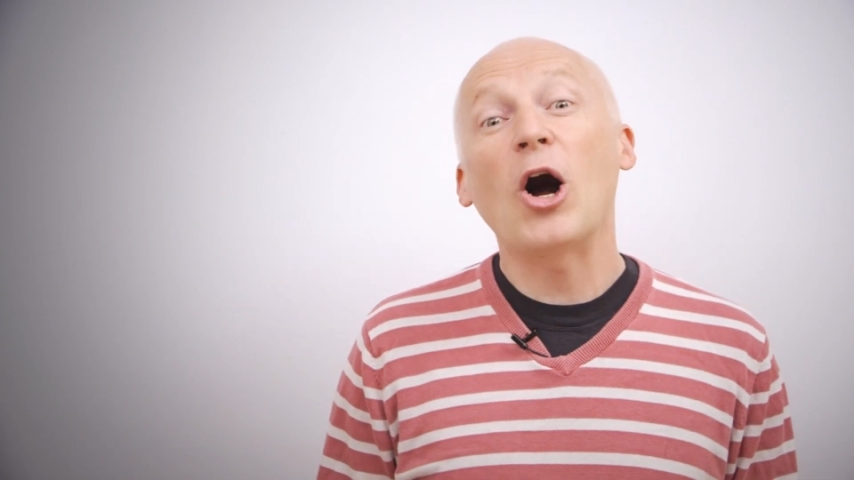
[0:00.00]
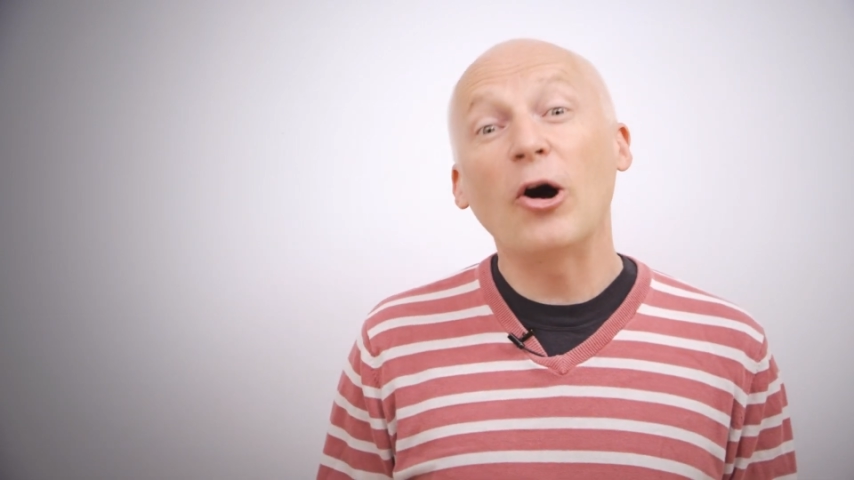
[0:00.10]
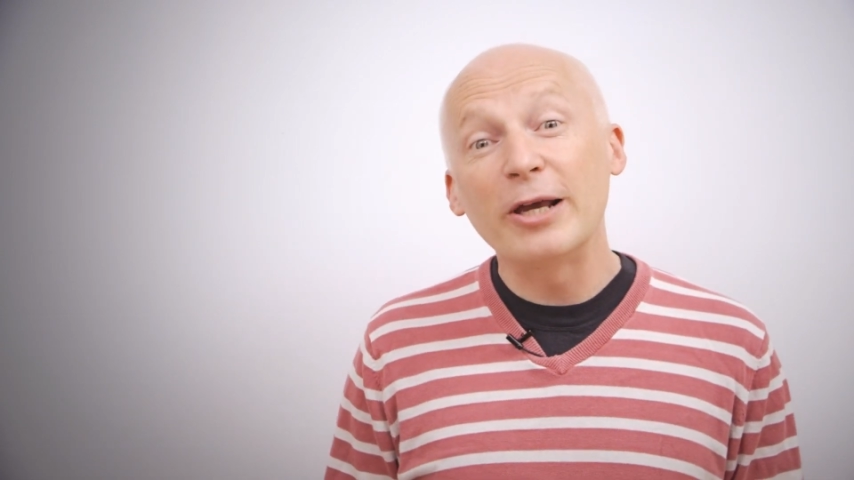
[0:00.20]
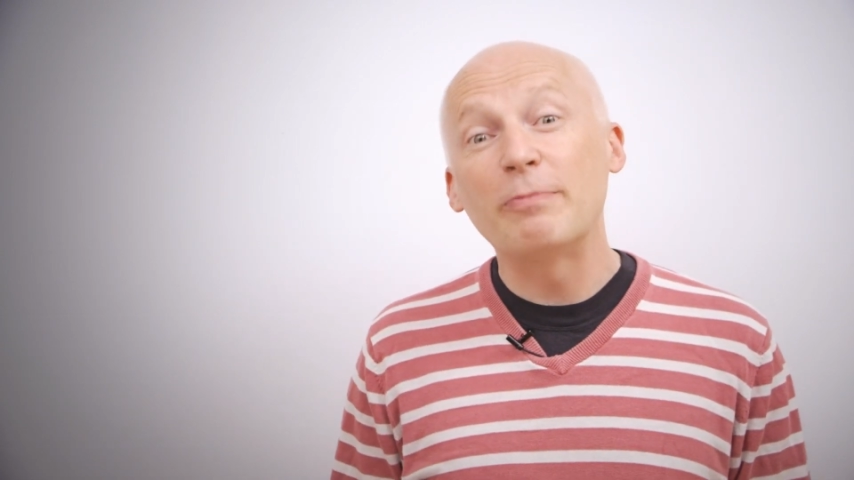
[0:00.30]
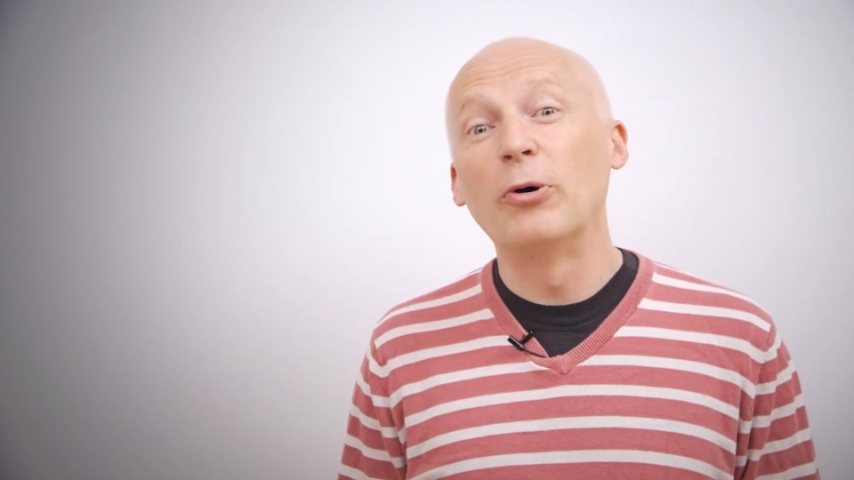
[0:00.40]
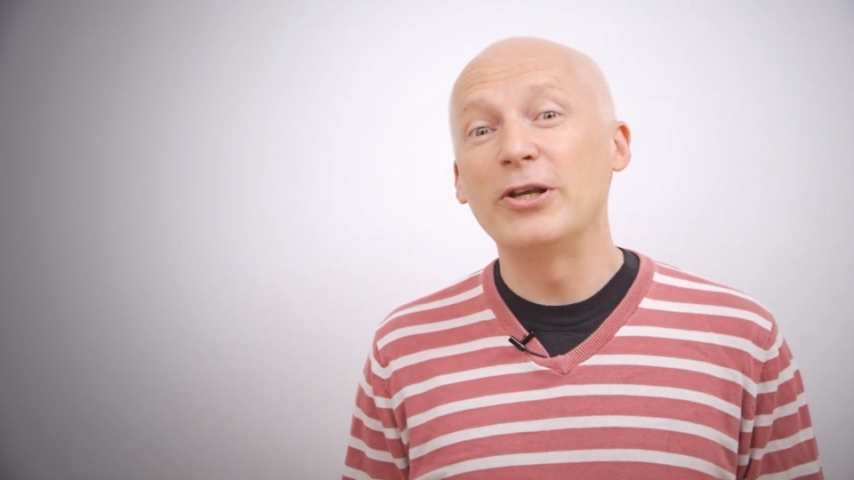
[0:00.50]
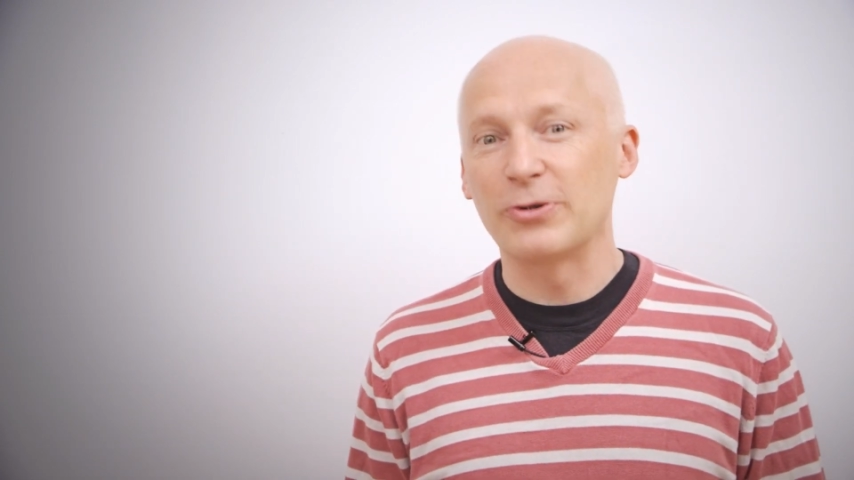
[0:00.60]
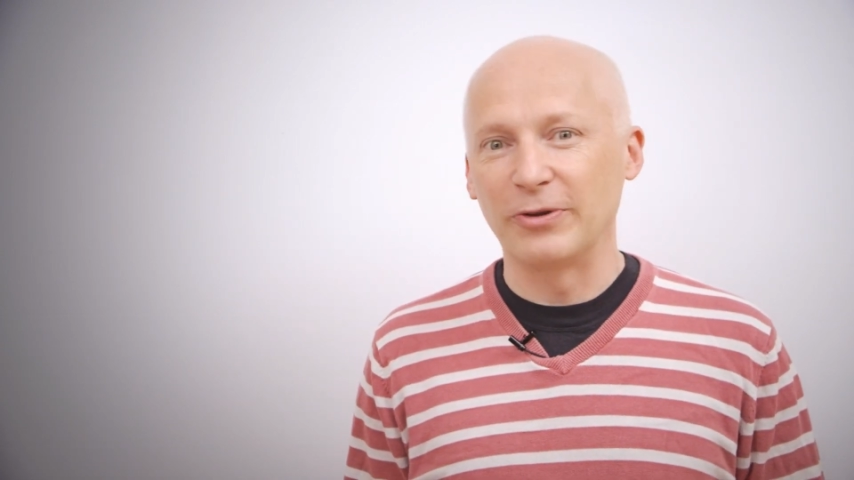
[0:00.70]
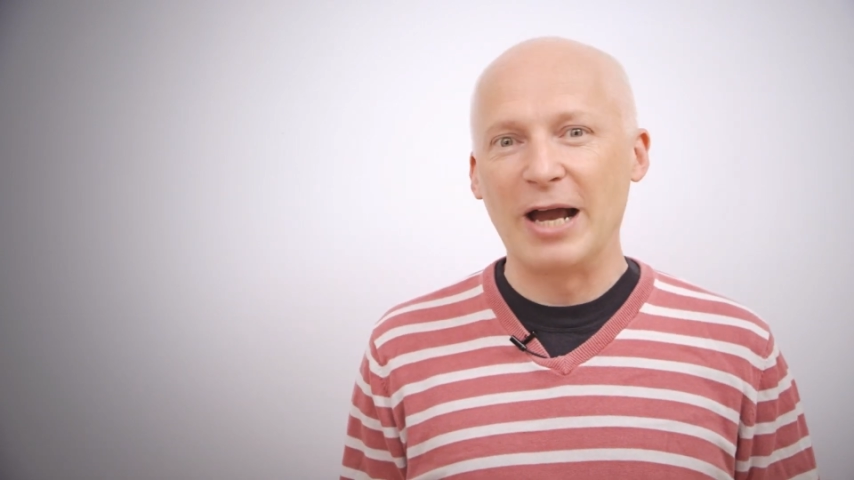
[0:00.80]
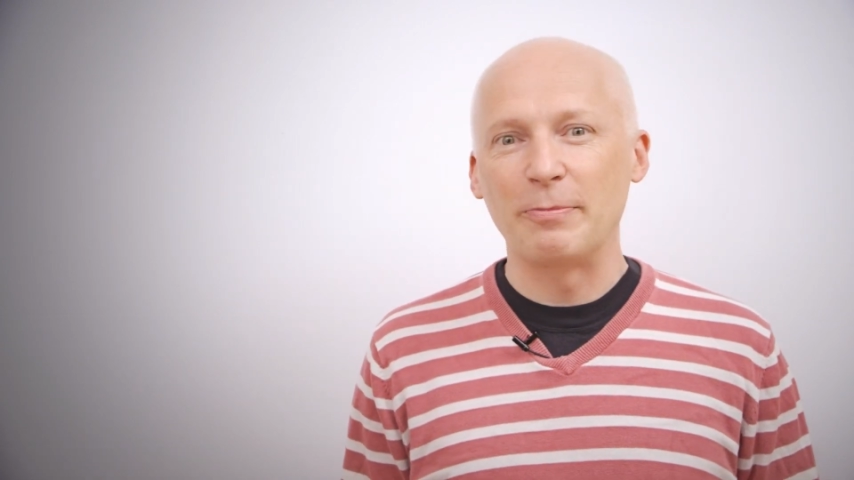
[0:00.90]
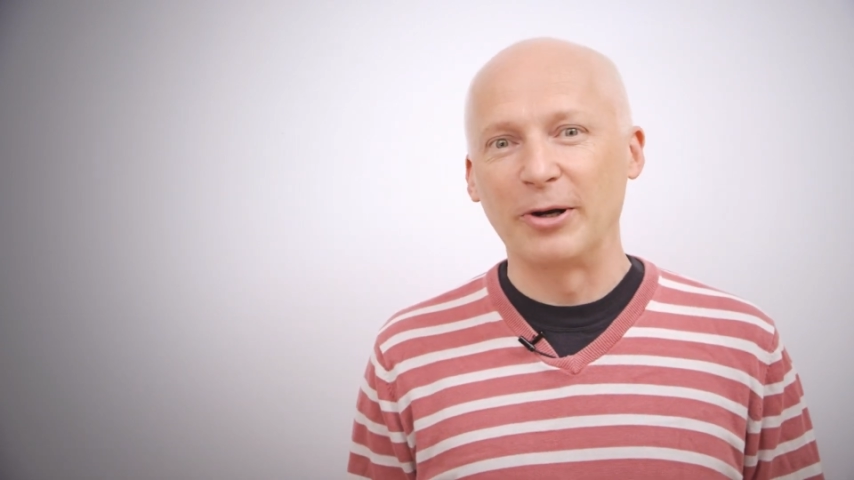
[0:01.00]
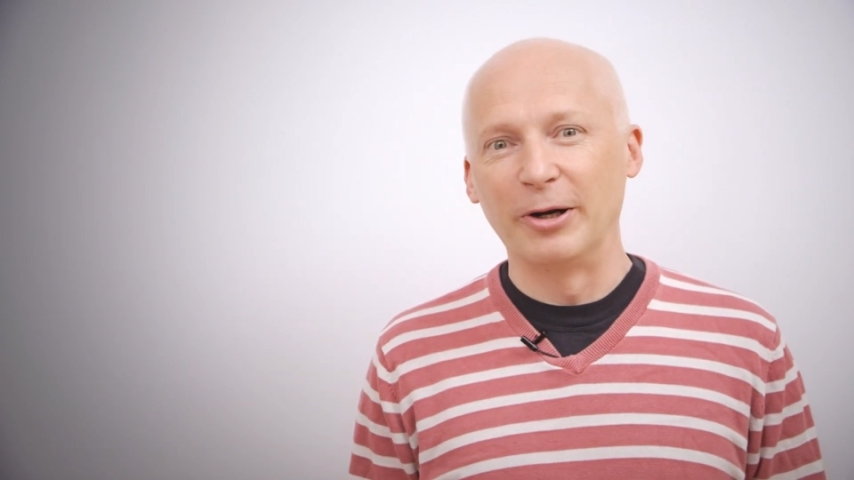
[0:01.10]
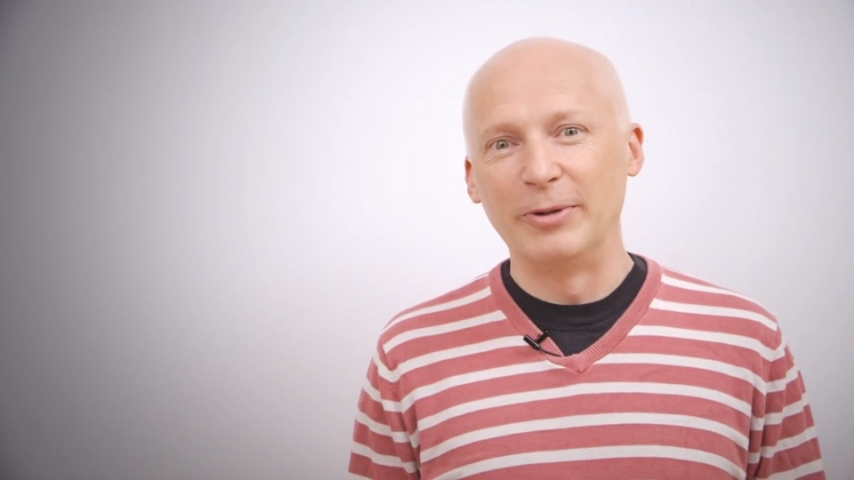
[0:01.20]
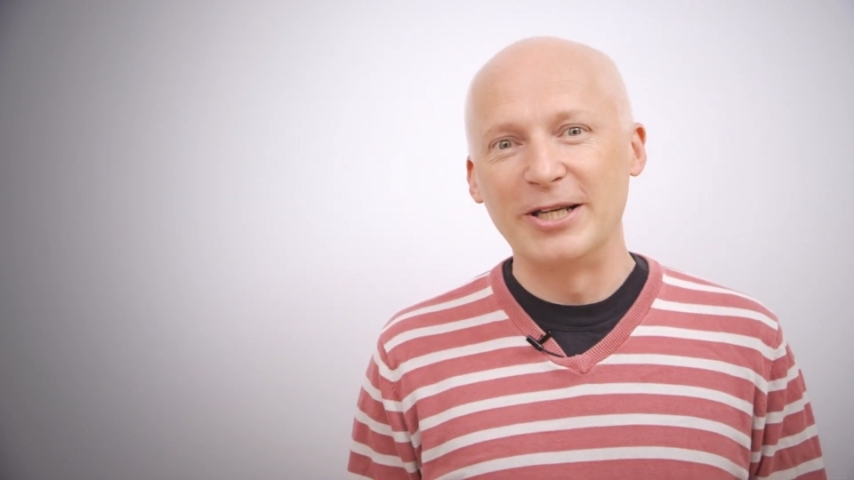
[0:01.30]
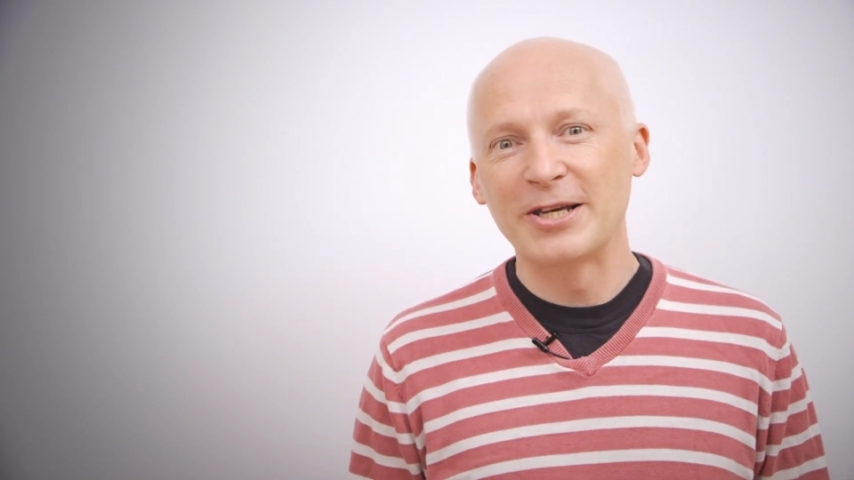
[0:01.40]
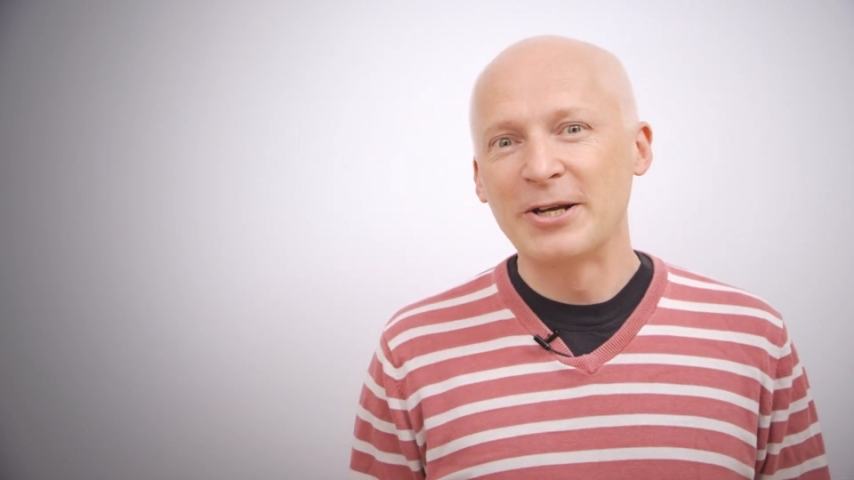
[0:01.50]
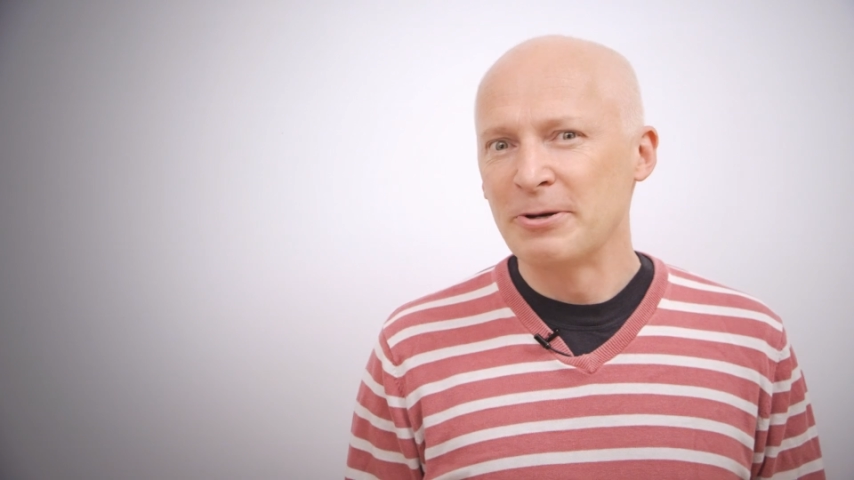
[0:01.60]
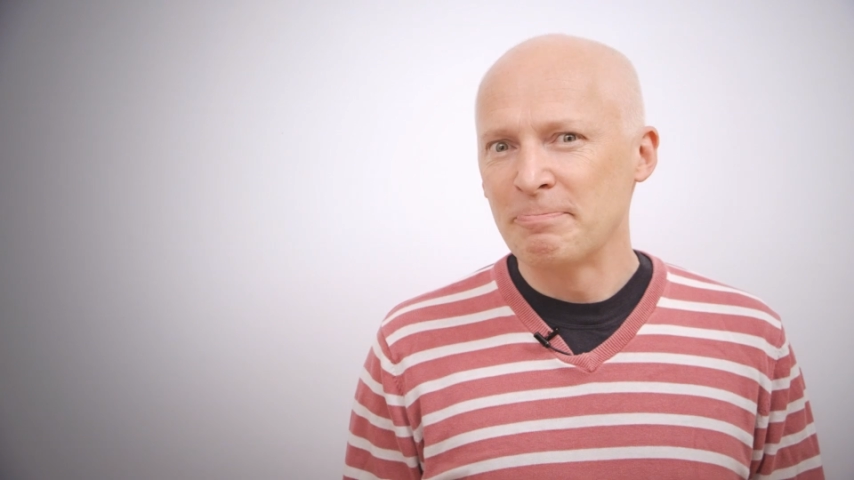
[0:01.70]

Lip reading: high point on that pyramid.